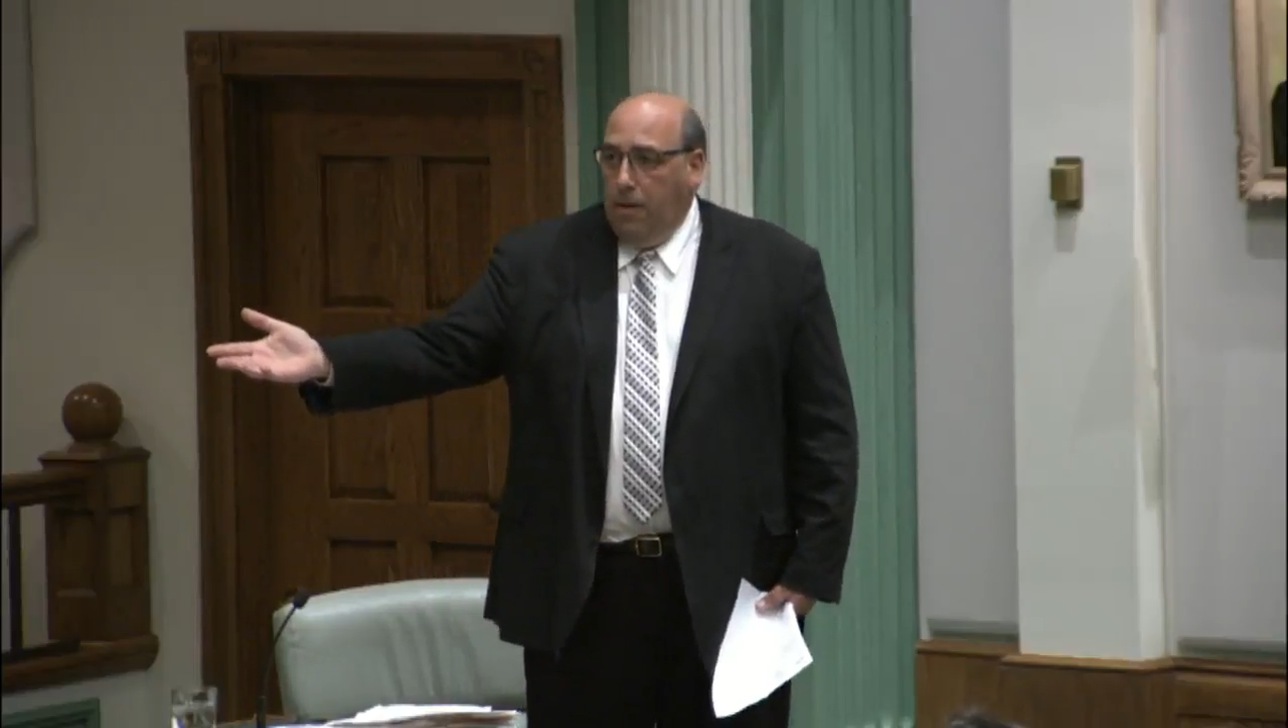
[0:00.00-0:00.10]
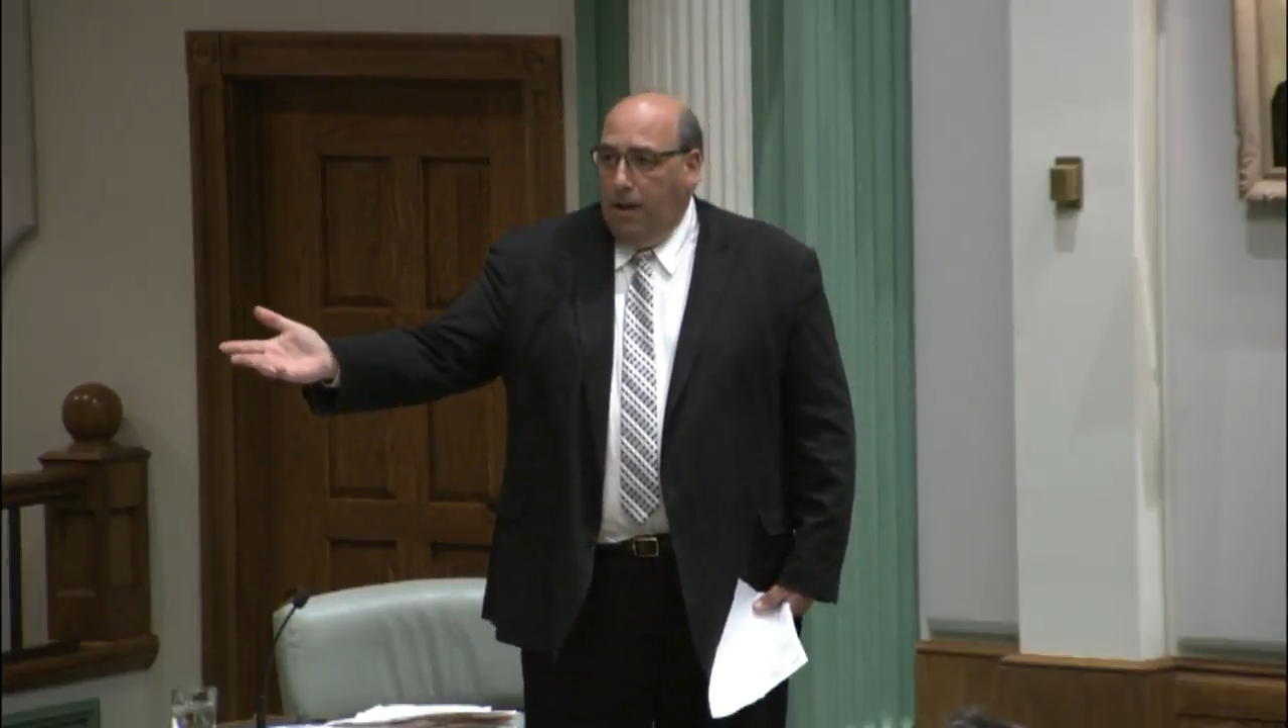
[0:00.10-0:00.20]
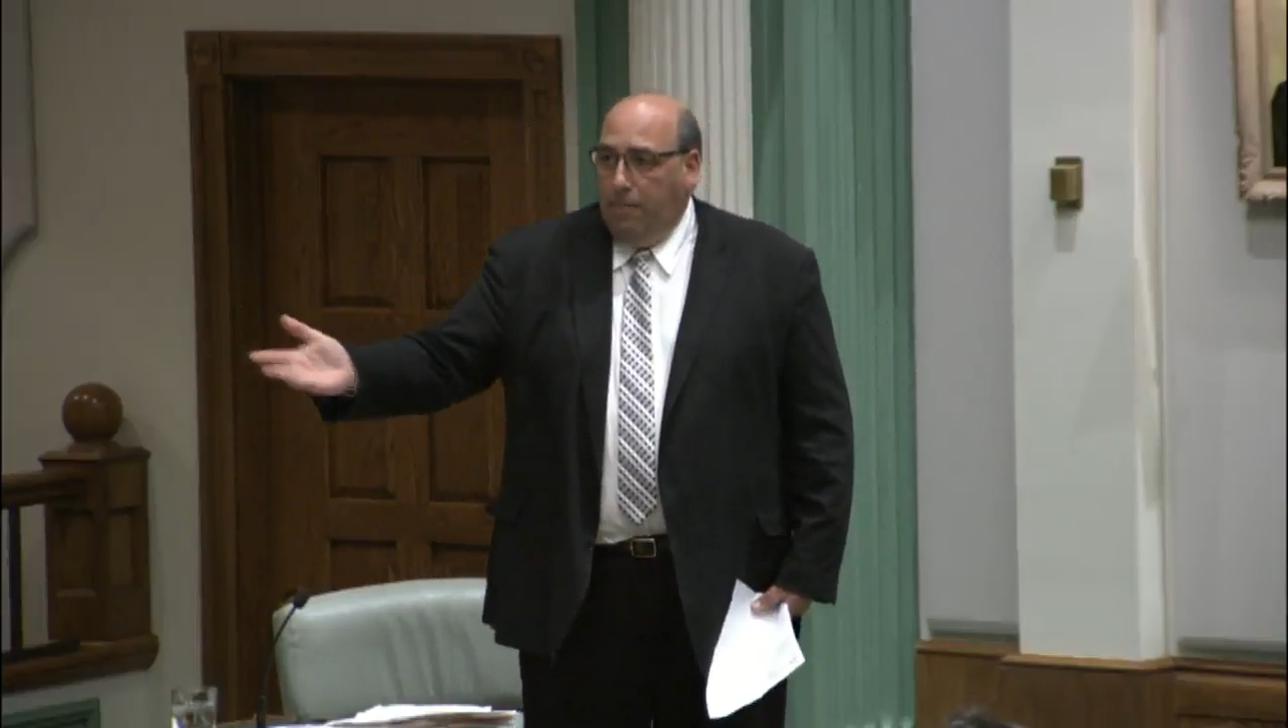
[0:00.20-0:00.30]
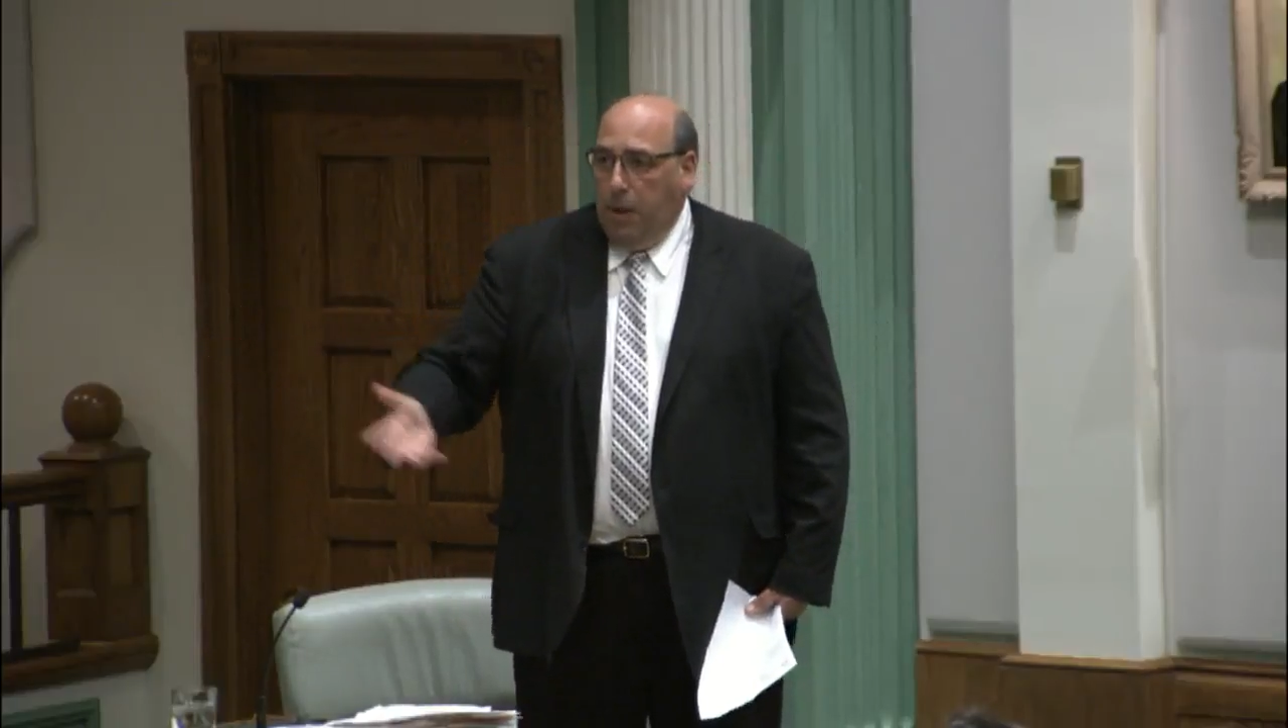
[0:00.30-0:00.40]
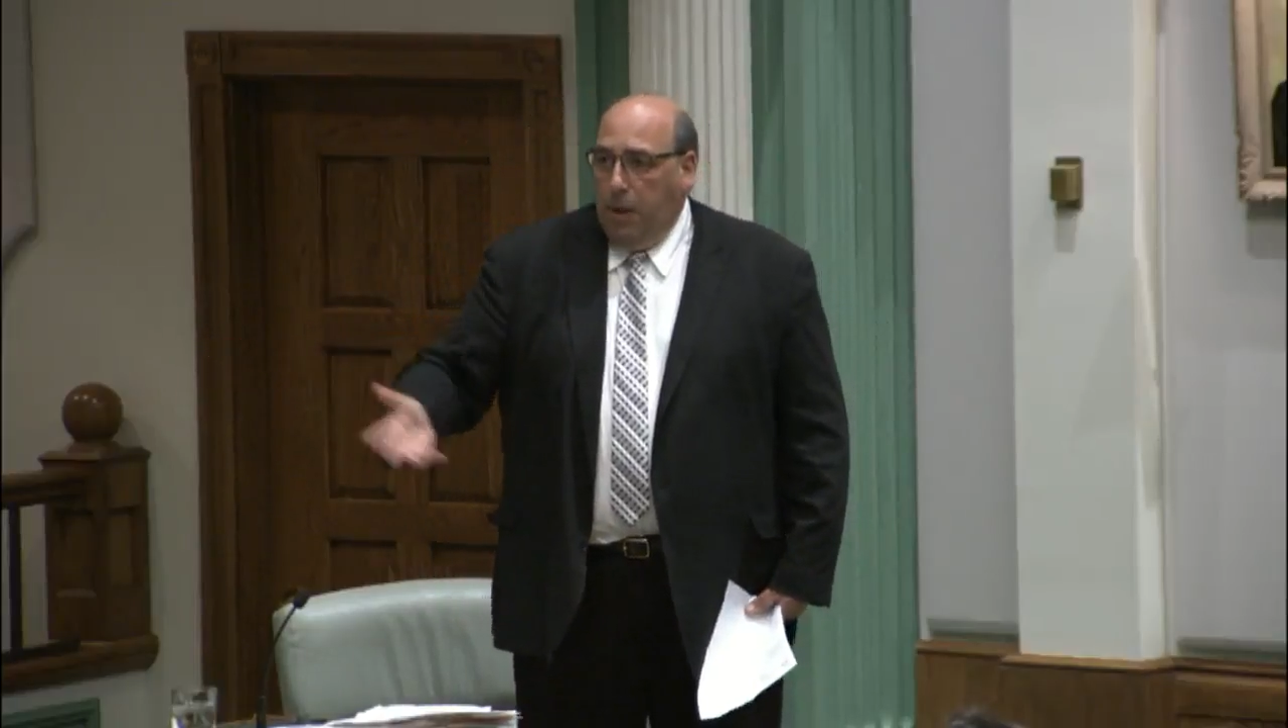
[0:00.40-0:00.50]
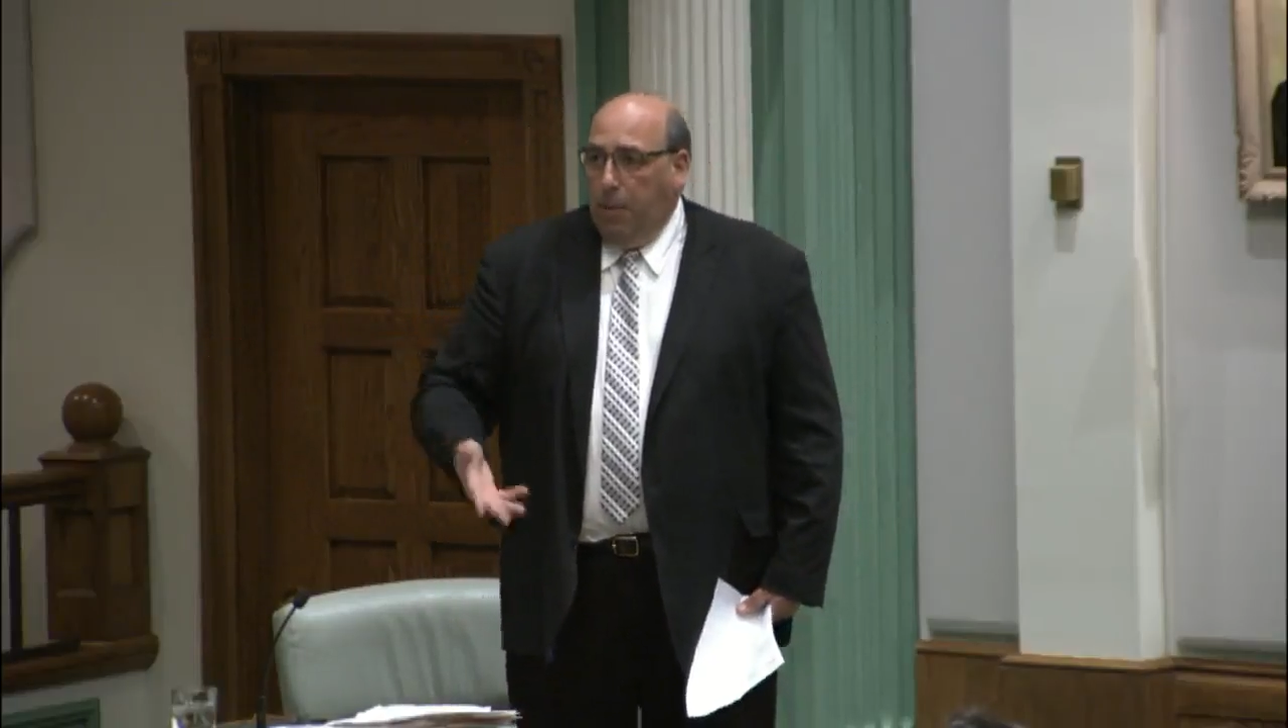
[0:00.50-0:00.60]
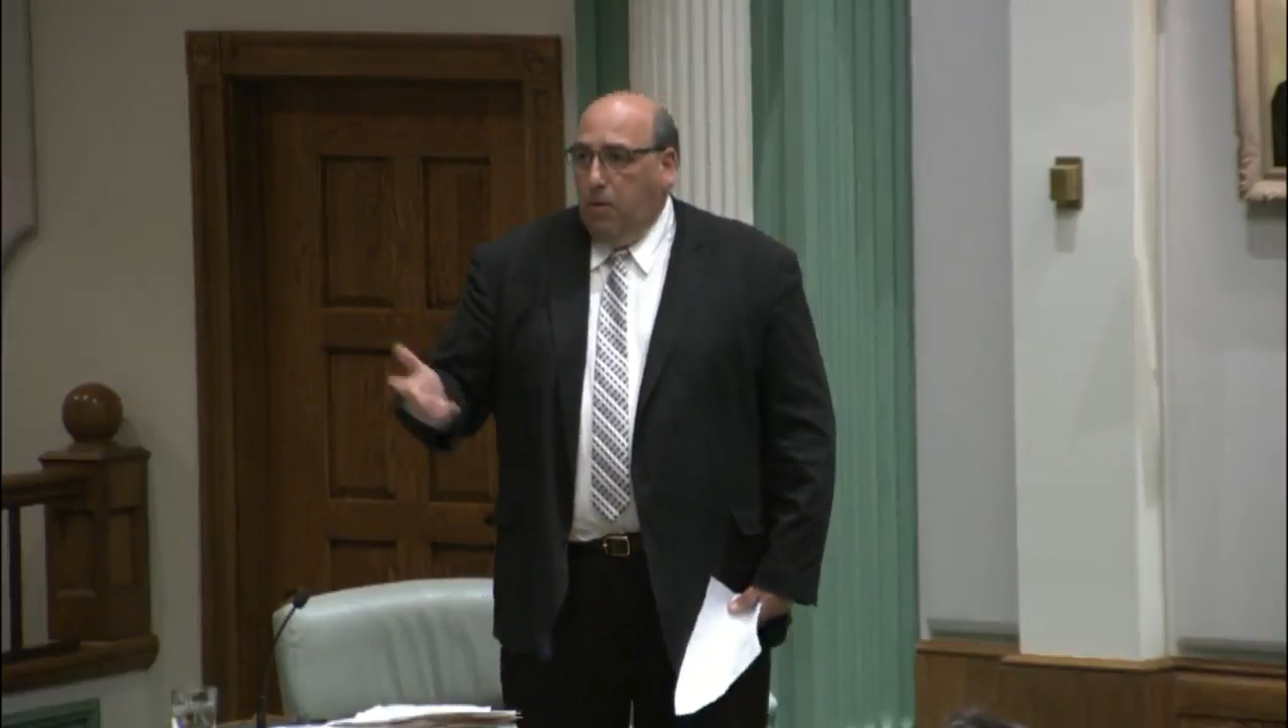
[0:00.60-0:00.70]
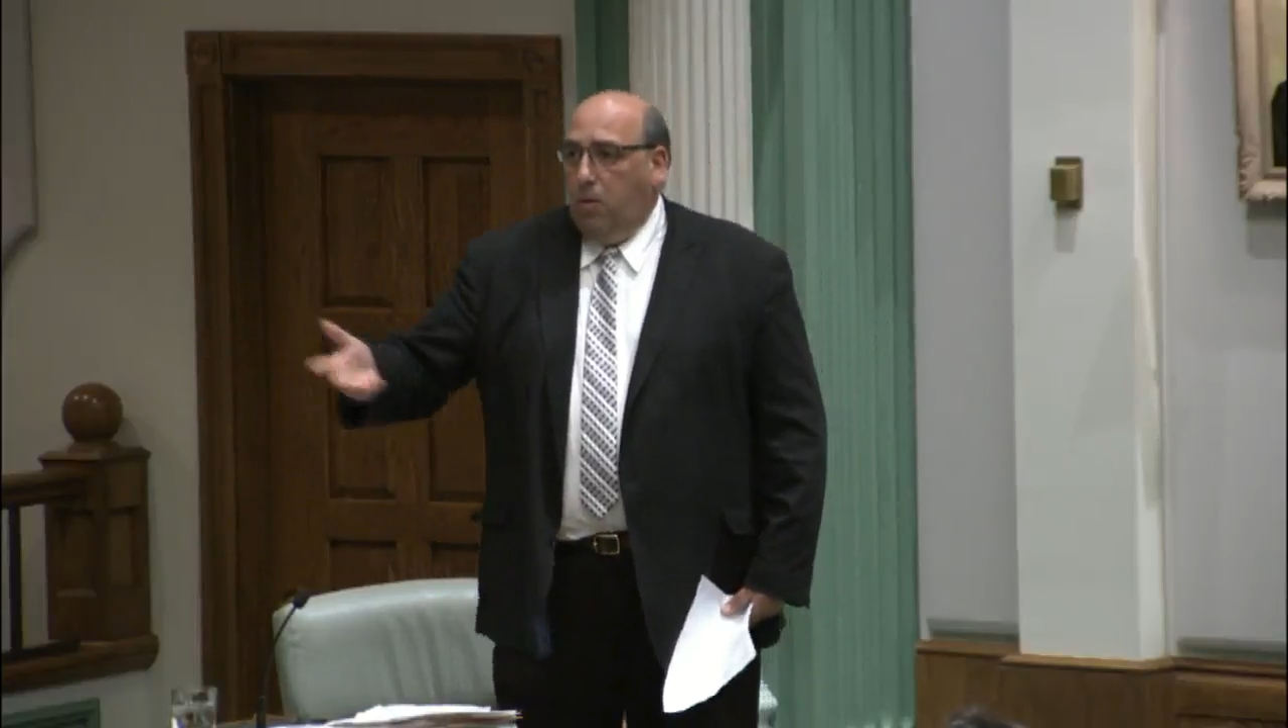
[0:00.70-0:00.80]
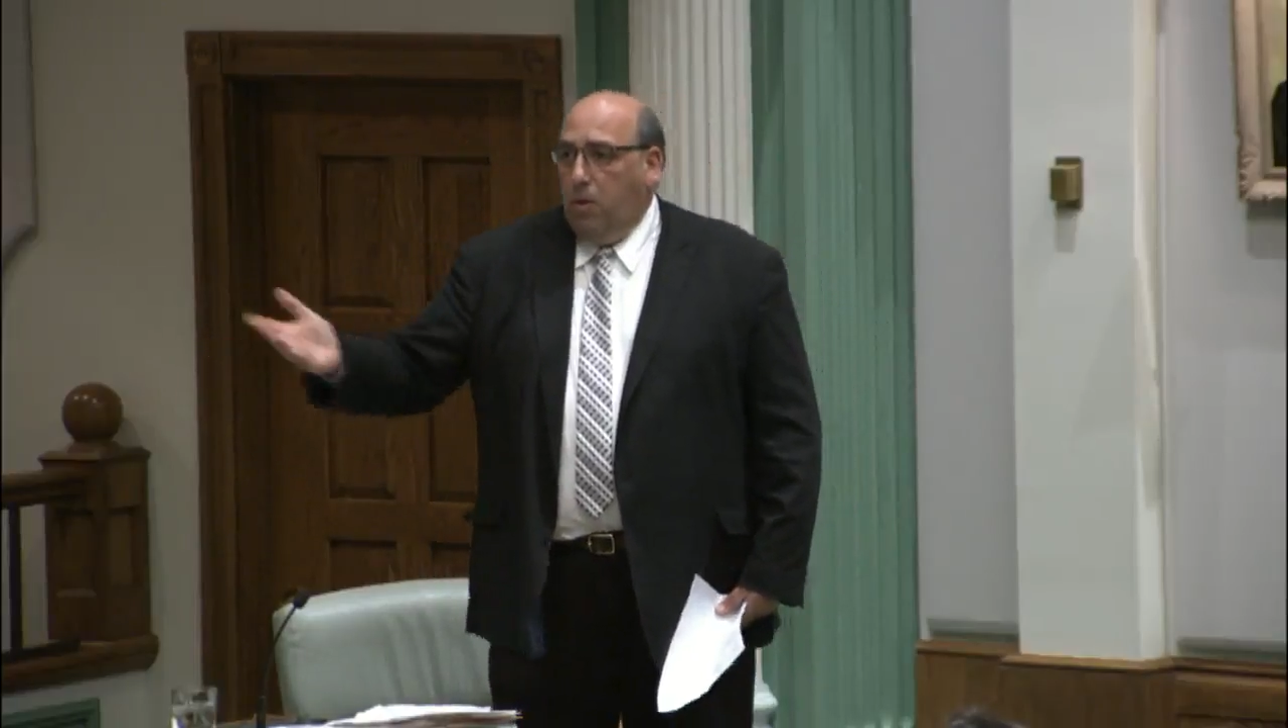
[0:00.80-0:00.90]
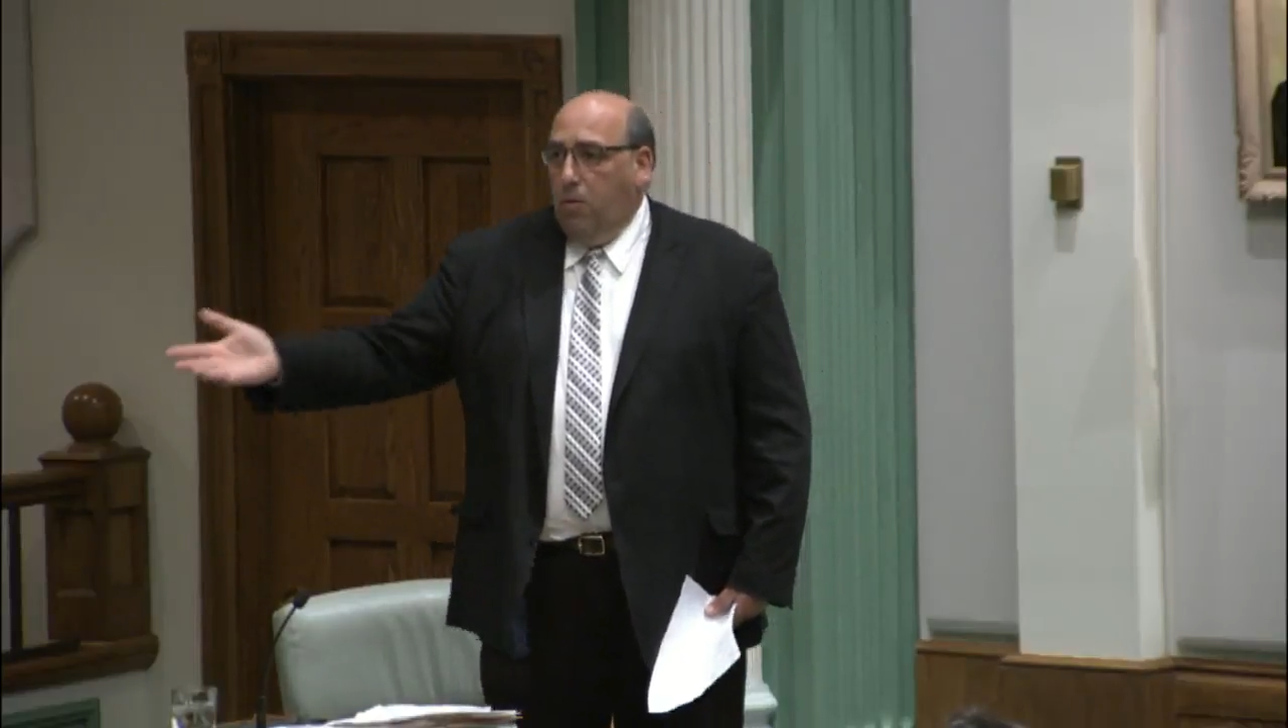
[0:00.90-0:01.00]
And if people
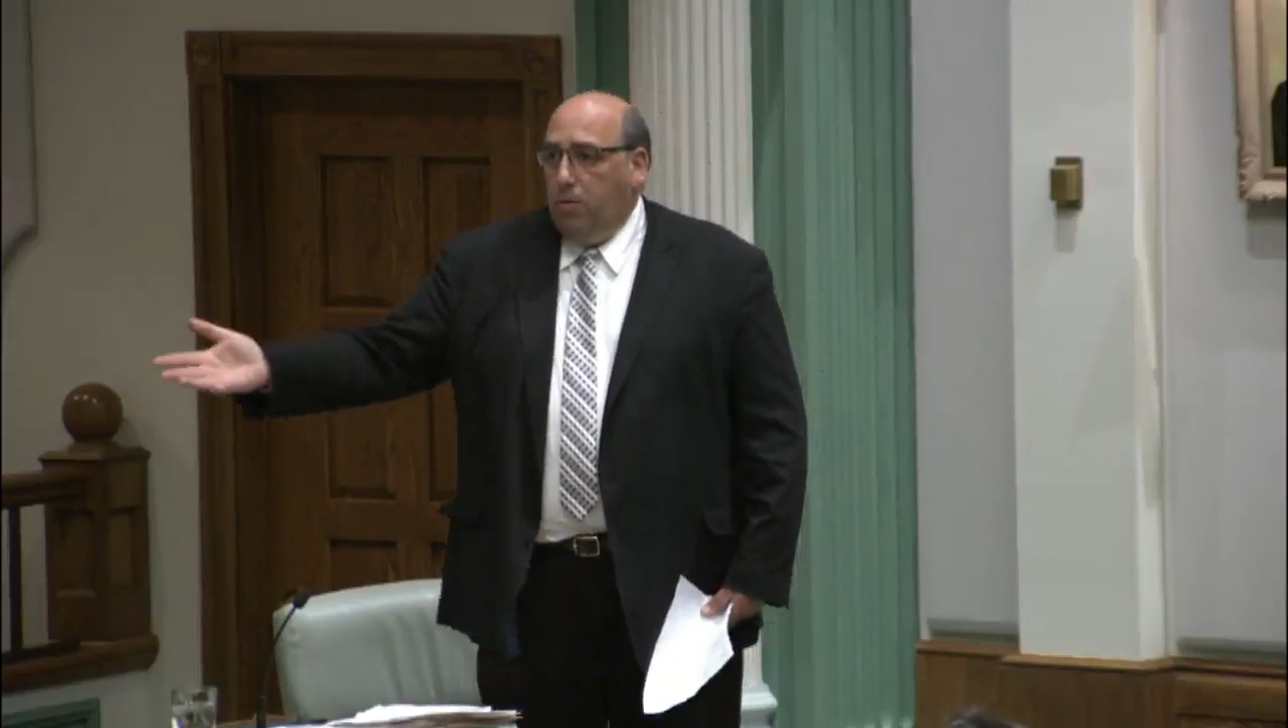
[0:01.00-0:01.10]
don't go